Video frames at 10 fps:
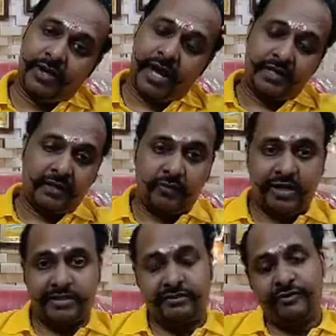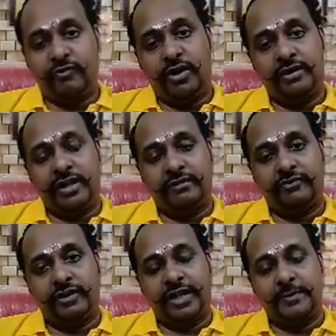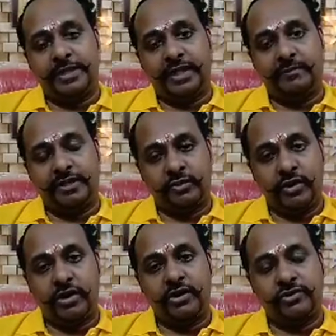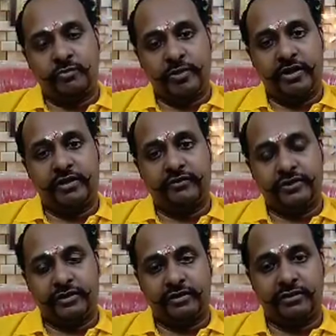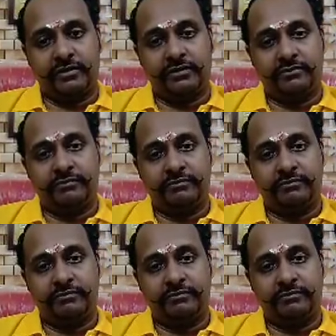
Otherwise, if you want that for namesake means you are also part of that uh,